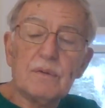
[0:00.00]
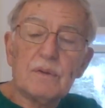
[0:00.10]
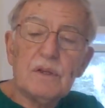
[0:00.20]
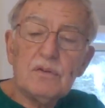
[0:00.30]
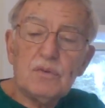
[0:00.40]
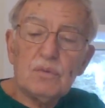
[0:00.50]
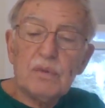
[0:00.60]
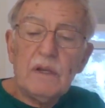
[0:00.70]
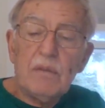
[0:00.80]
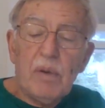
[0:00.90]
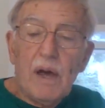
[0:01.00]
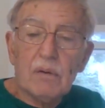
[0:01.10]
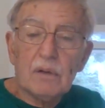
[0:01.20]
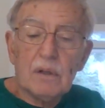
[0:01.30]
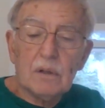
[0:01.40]
things you read
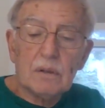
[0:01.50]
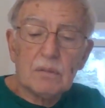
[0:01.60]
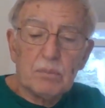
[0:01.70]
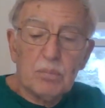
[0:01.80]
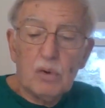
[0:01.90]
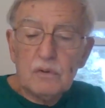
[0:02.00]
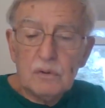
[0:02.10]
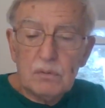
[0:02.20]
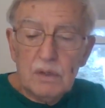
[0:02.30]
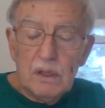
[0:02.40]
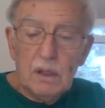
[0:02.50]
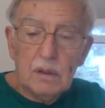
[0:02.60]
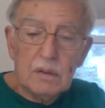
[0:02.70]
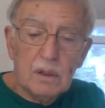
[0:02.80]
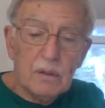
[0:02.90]
about, books you
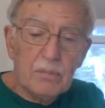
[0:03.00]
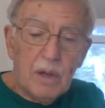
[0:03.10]
read,